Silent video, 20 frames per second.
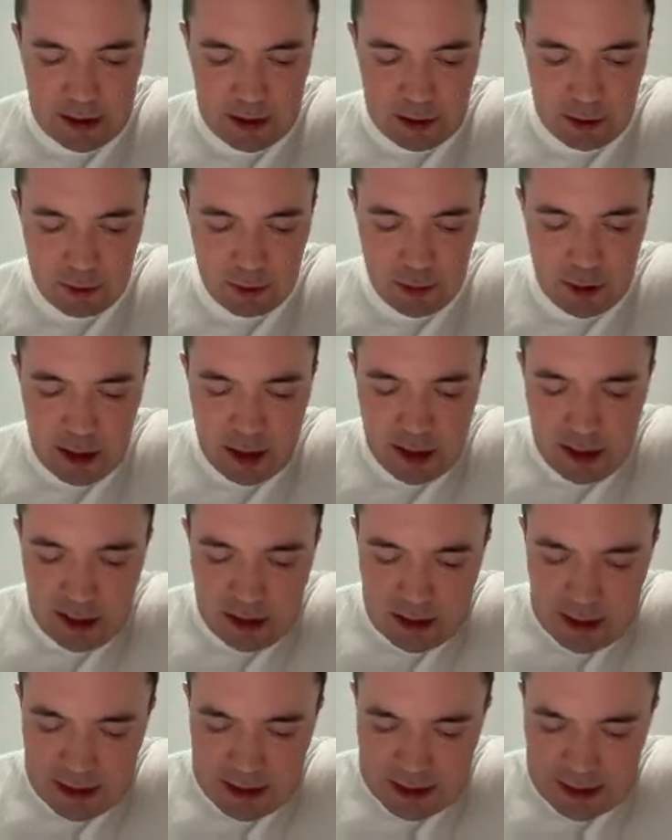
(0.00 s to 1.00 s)
So
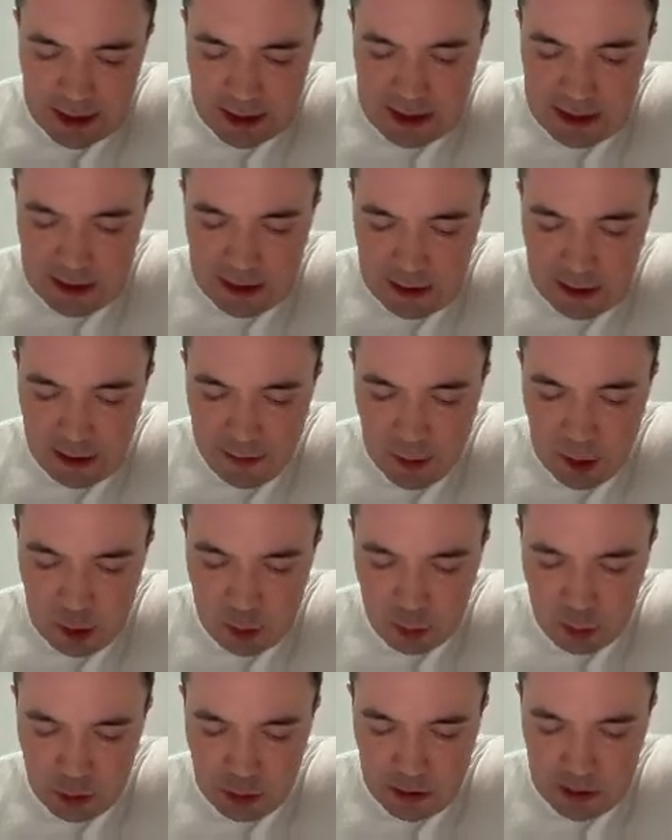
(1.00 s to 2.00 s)
standing limit
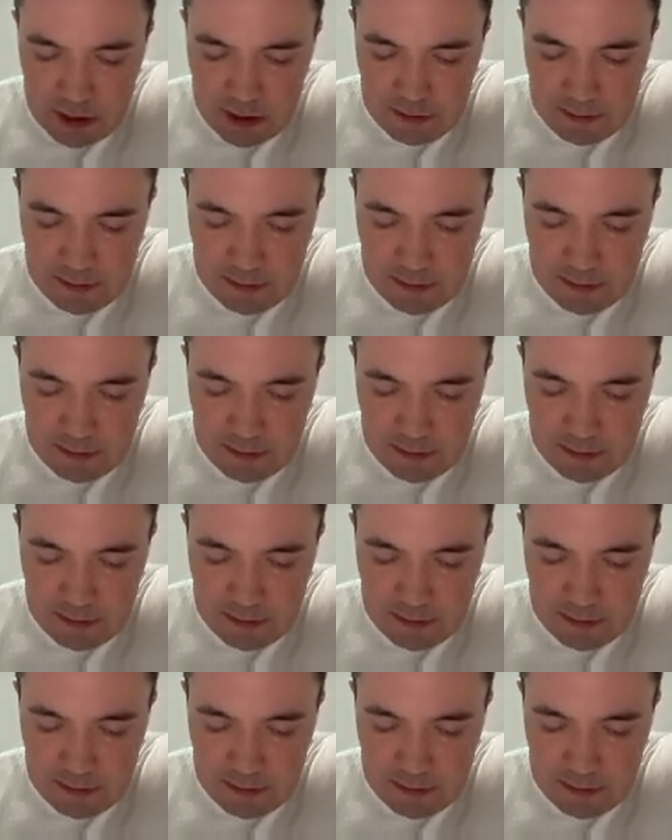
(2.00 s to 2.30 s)
orders,